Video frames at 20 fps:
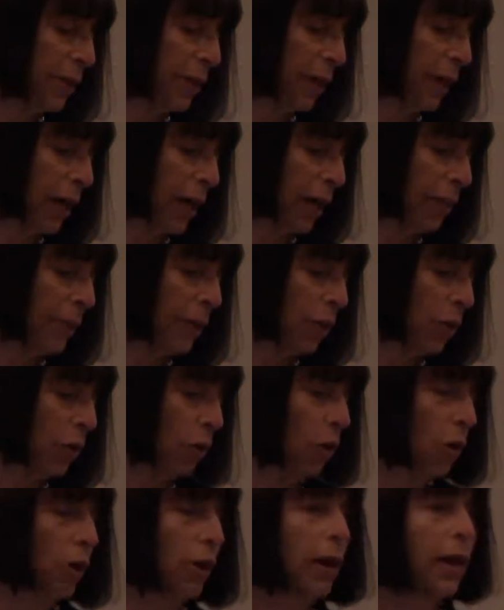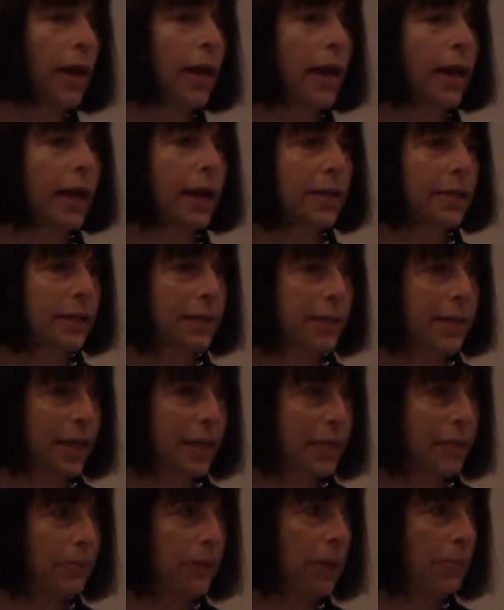of the Common Core and
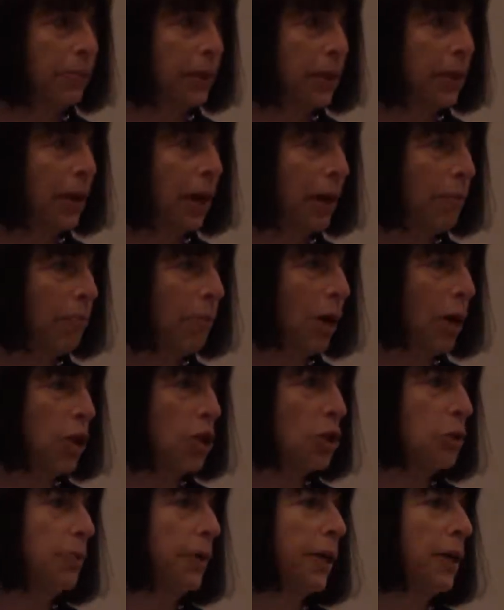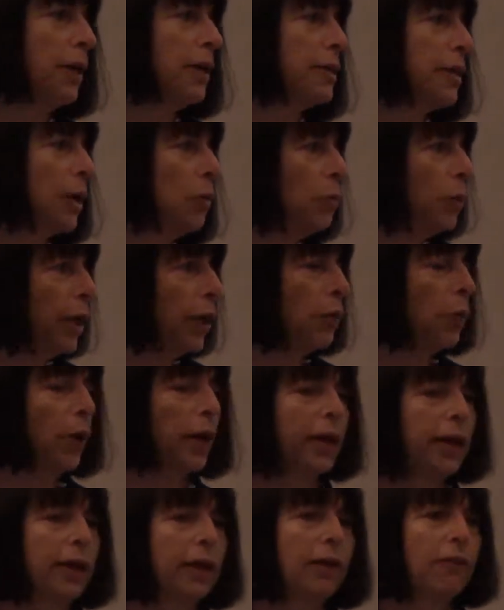assessment, but not much, because I really want
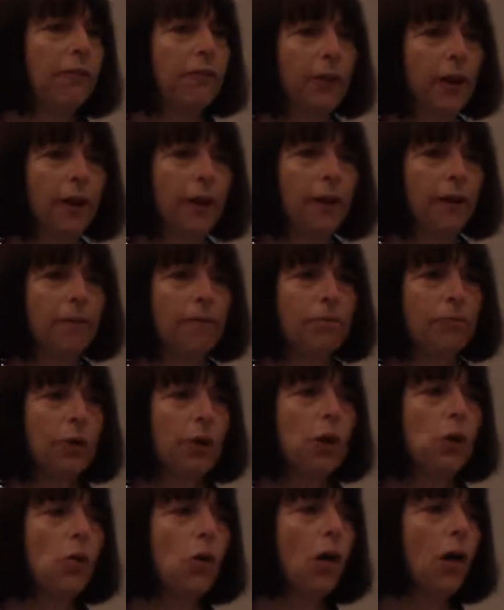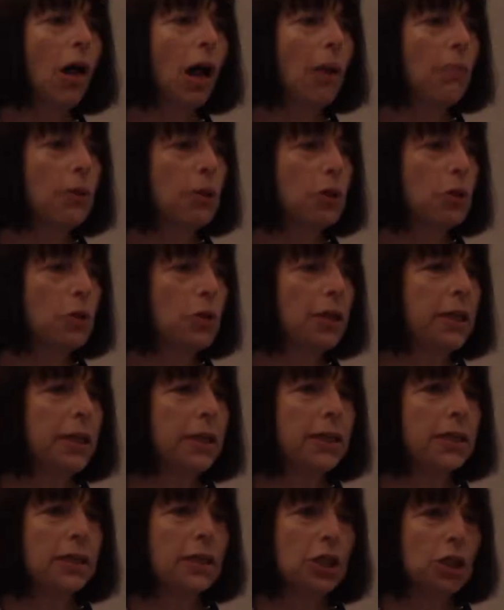to give you all
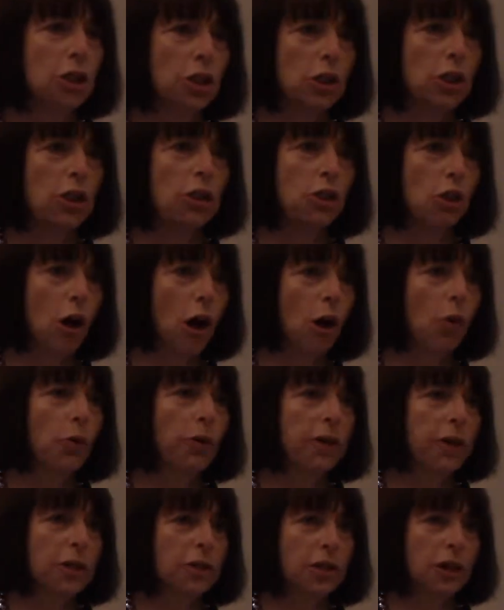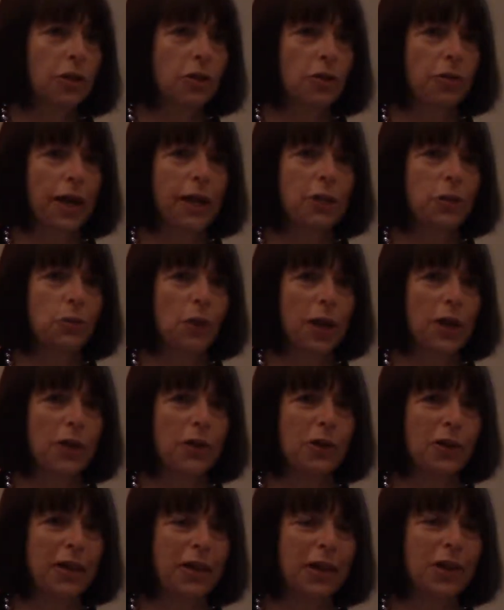opportunities to talk with each other. That's why
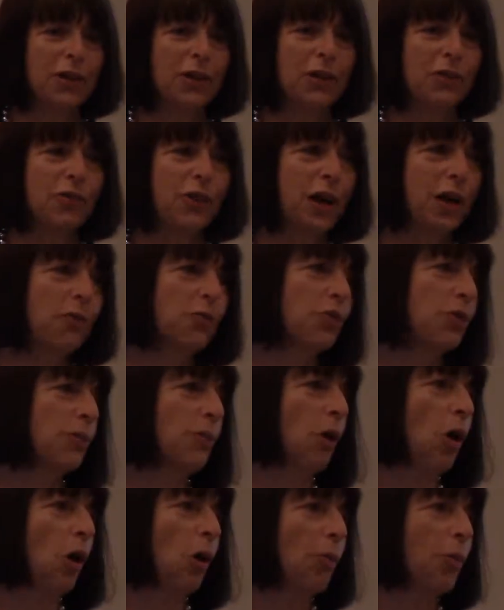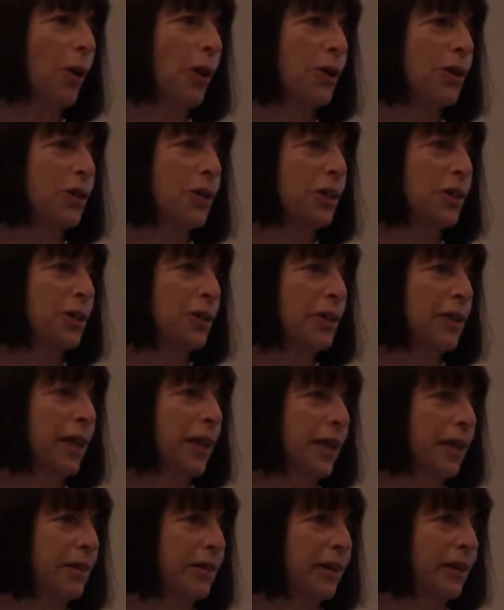you're here. You've come from all parts of the
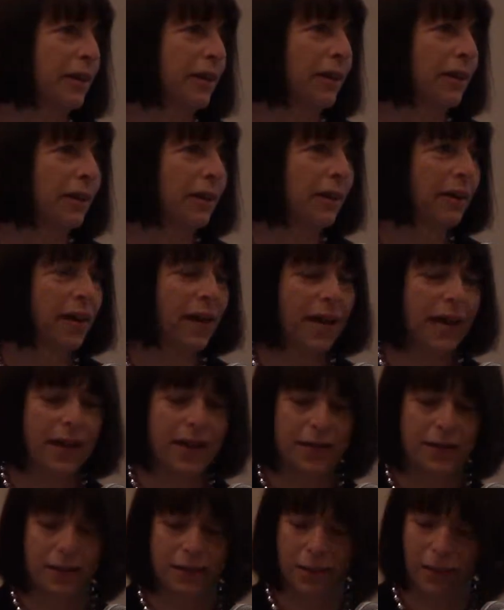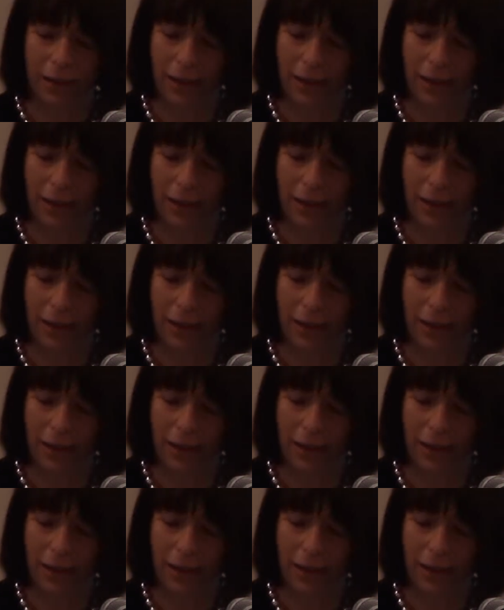state, and